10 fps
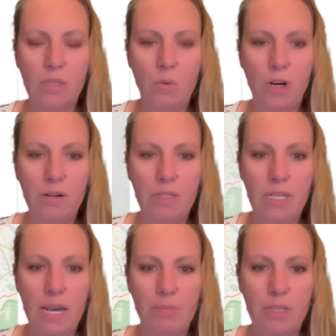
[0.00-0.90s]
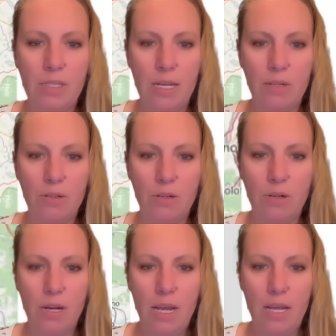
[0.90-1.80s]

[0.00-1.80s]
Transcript: Where is the epicenter?